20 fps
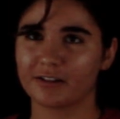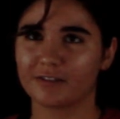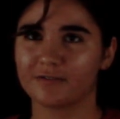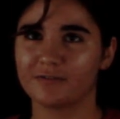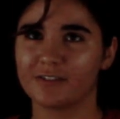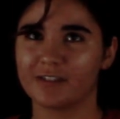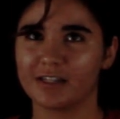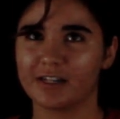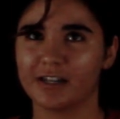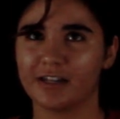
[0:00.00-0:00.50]
of
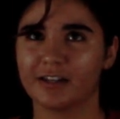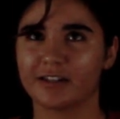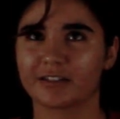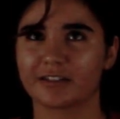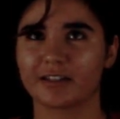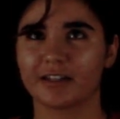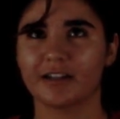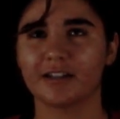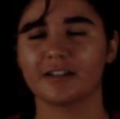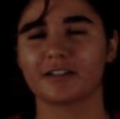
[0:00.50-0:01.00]
the data
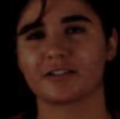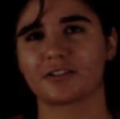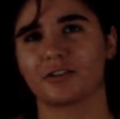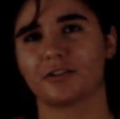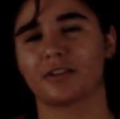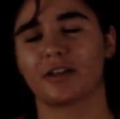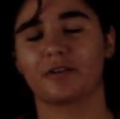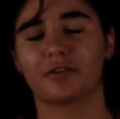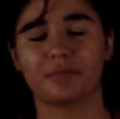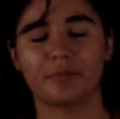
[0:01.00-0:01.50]
set. So
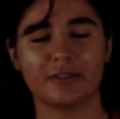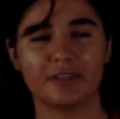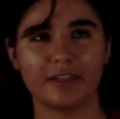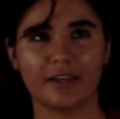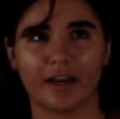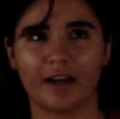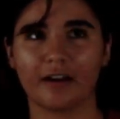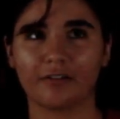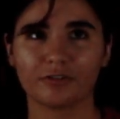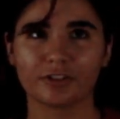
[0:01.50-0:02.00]
that would be the
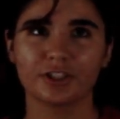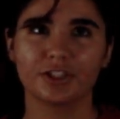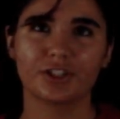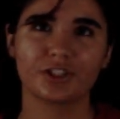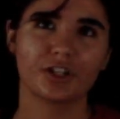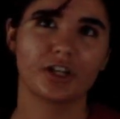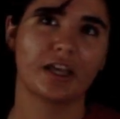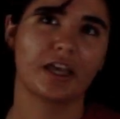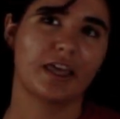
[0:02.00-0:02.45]
average.